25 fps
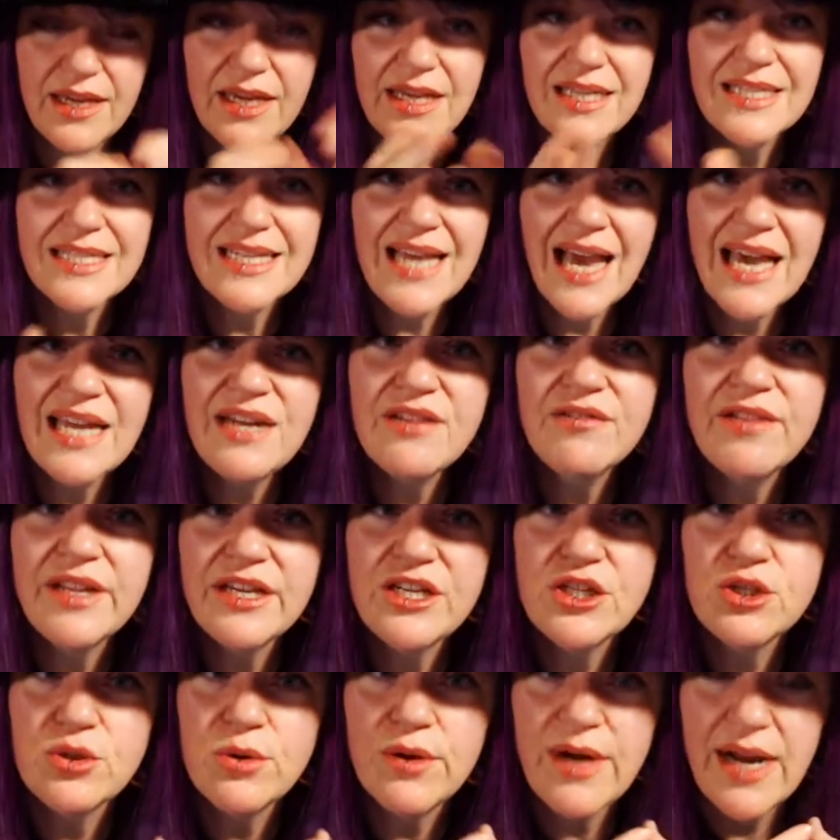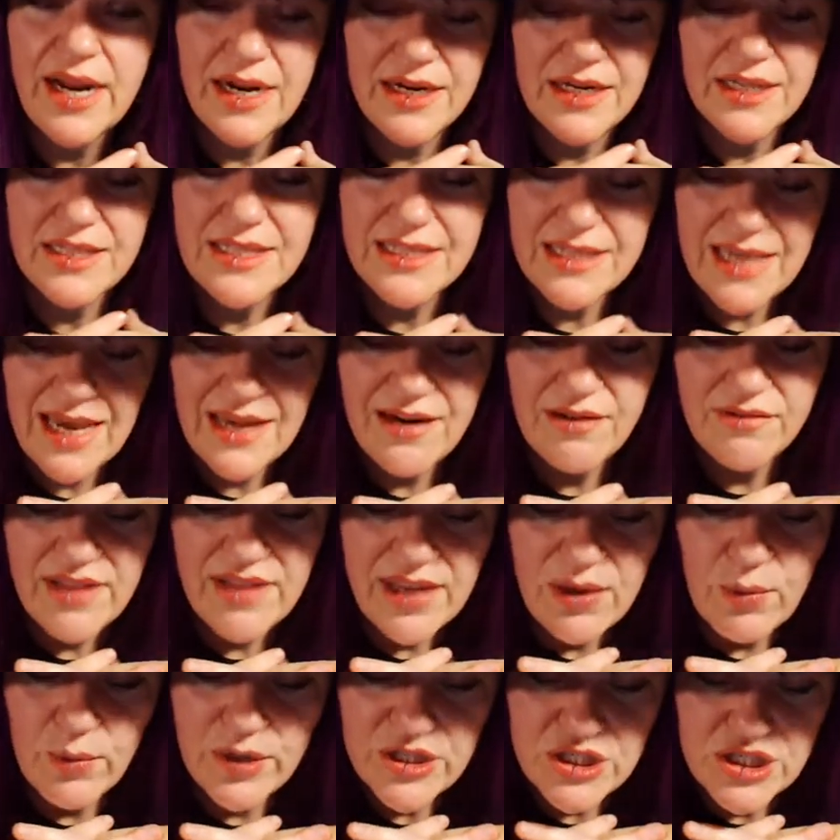It's kind of like shorthand. It's kind of
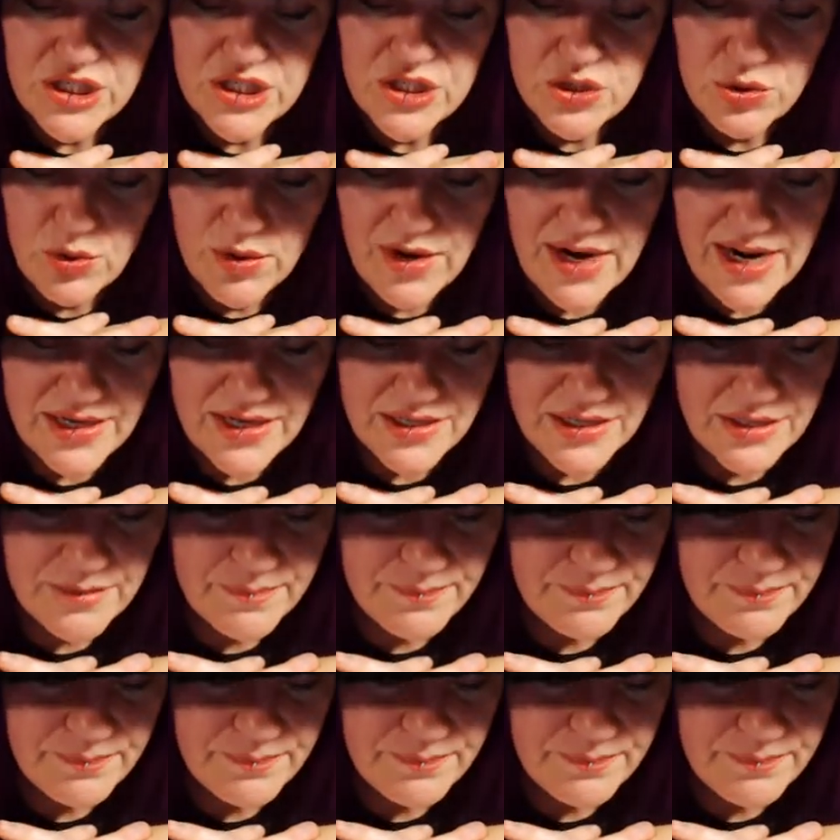like witch's shorthand.